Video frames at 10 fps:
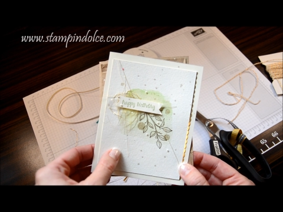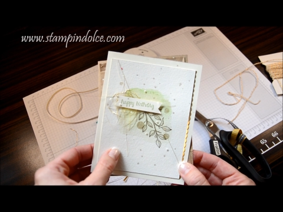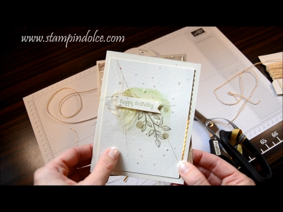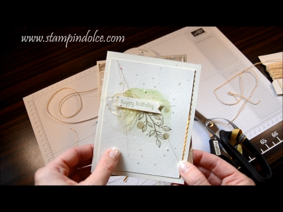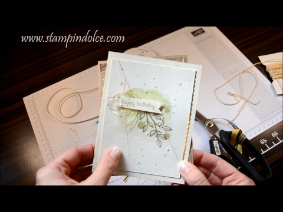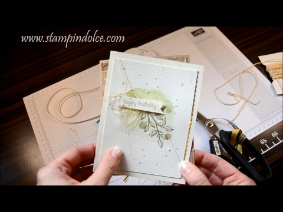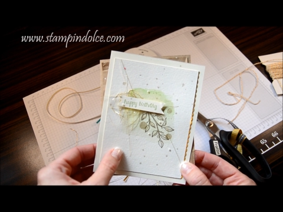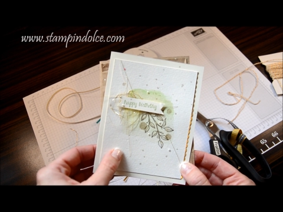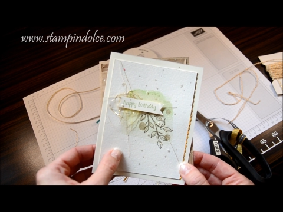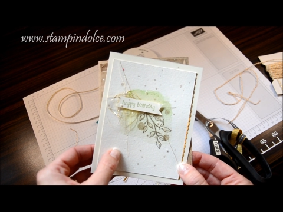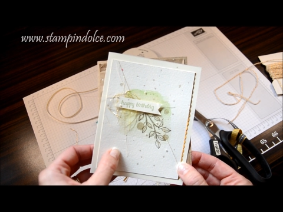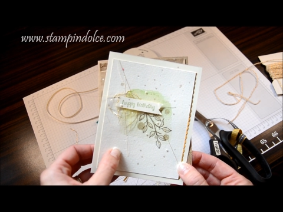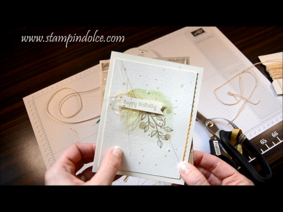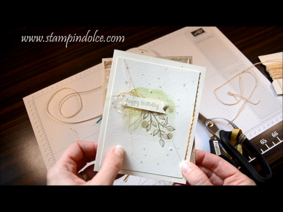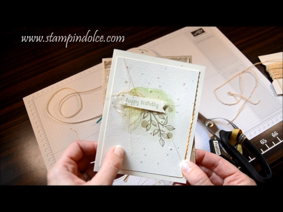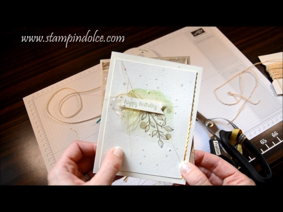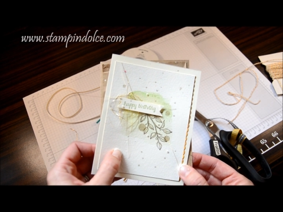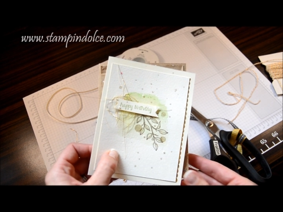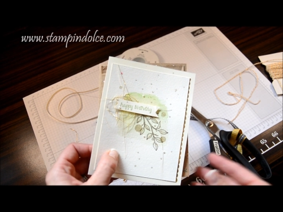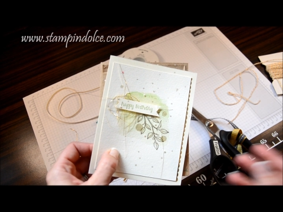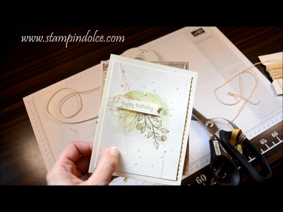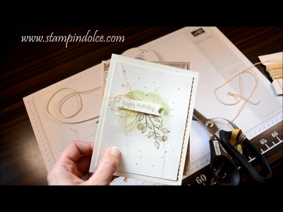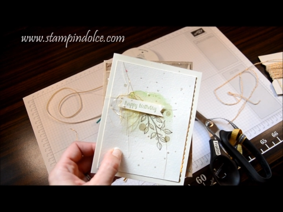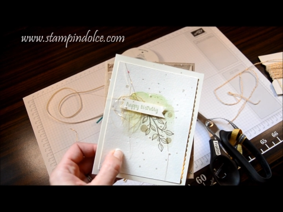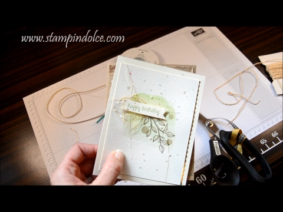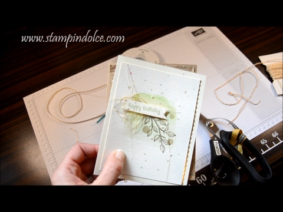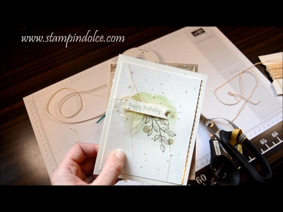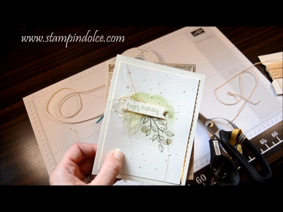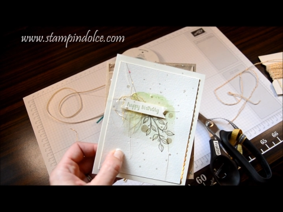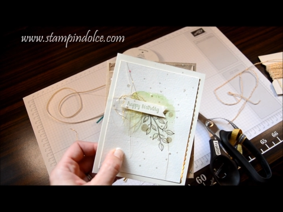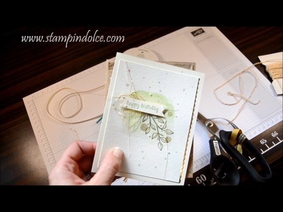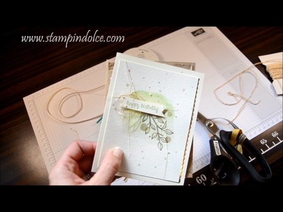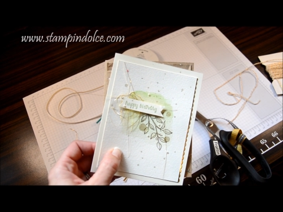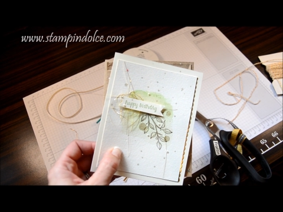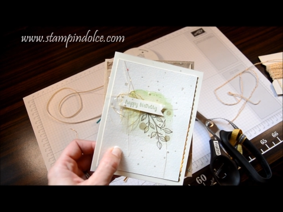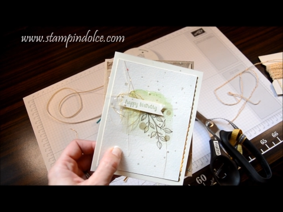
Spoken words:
Nobody's mouth can be seen.